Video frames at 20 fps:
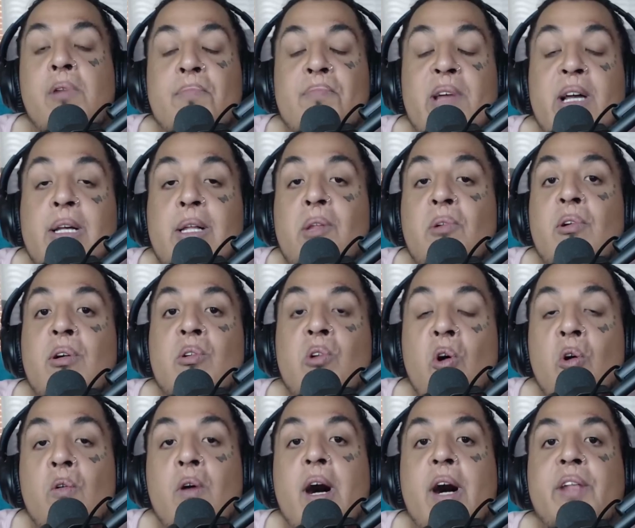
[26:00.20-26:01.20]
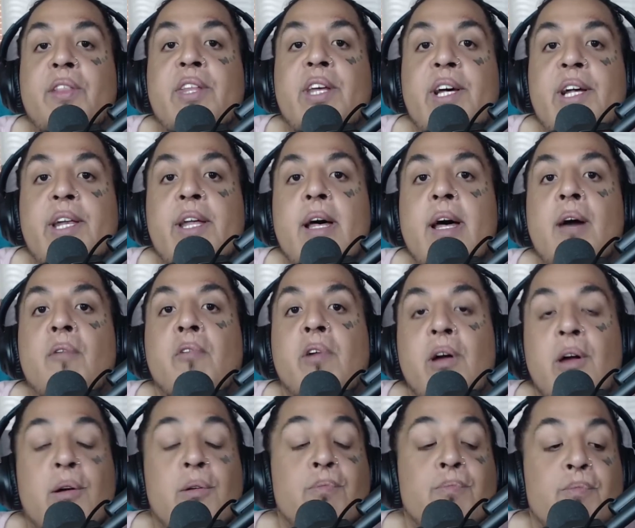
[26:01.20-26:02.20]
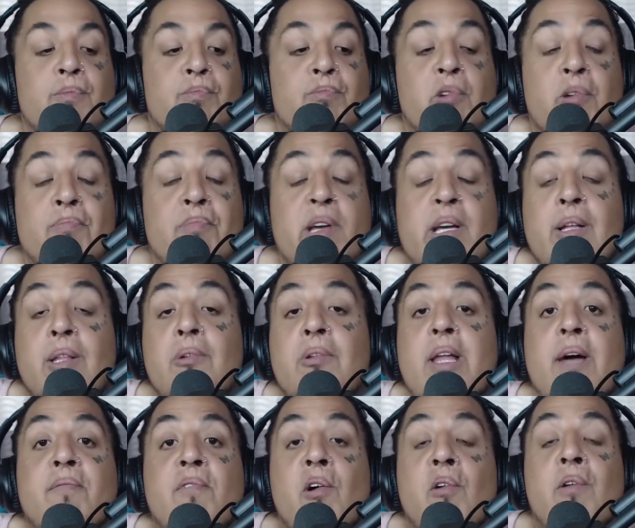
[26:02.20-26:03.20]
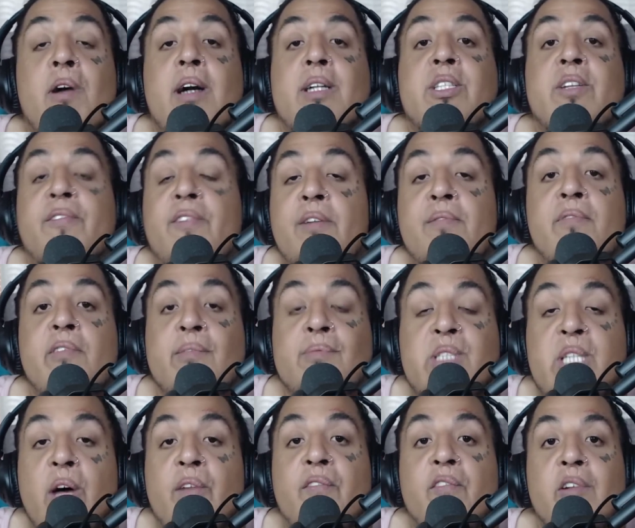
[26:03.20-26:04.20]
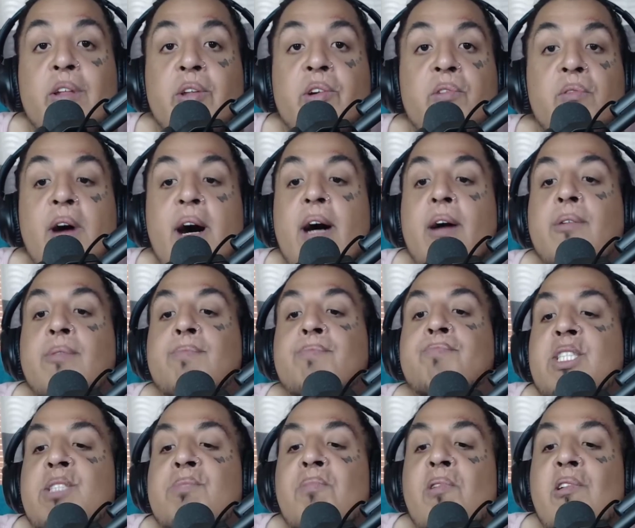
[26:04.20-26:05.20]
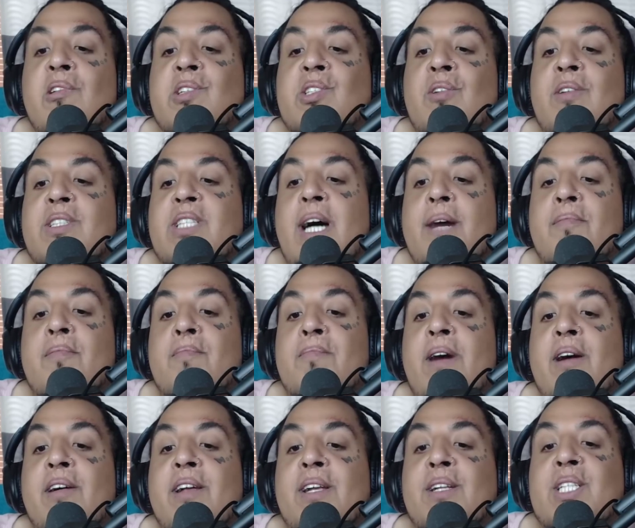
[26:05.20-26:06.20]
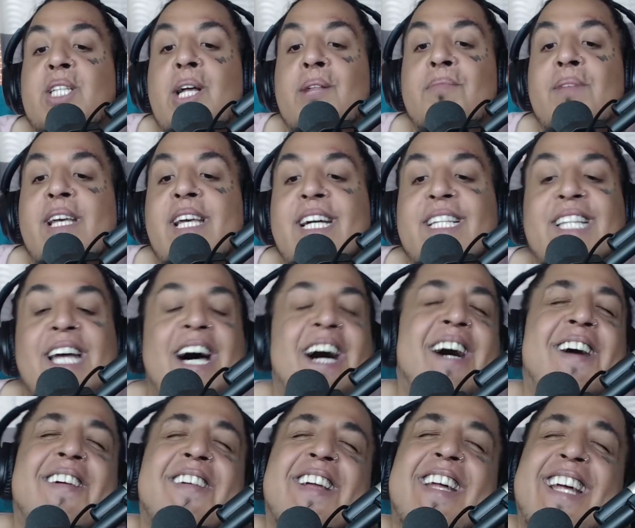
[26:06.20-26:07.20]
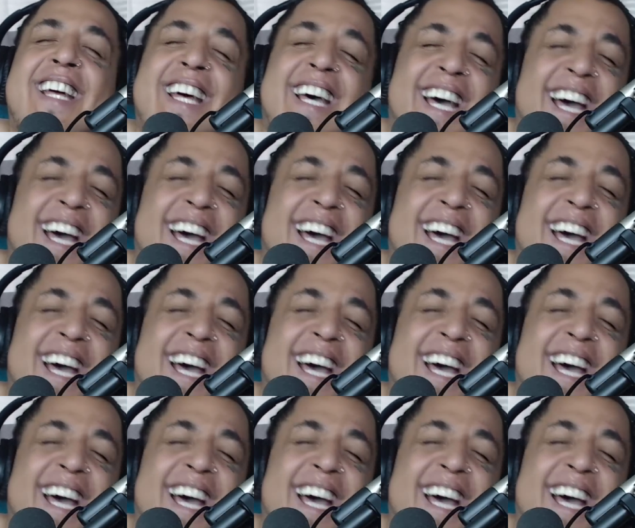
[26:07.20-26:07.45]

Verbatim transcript: of what Piccolo and Gohan did, where what Piccolo left Gohan to fend for himself for a little while. Ditch Boruto on top of the mountain and tell him to get down.